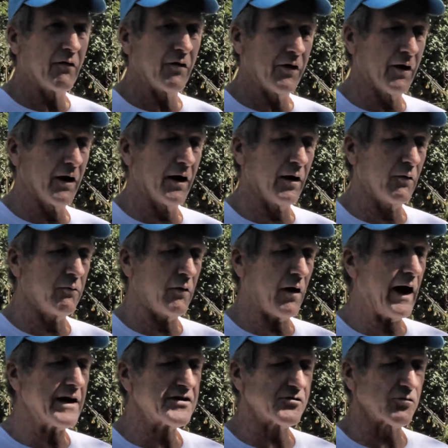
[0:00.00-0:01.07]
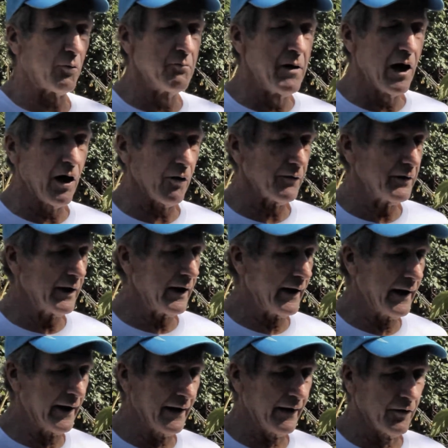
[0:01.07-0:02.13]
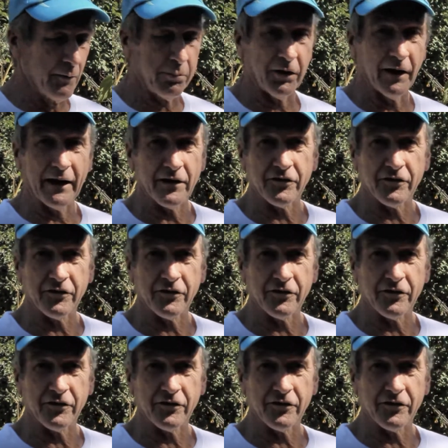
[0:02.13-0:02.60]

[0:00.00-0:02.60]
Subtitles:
The ice will melt and the plant is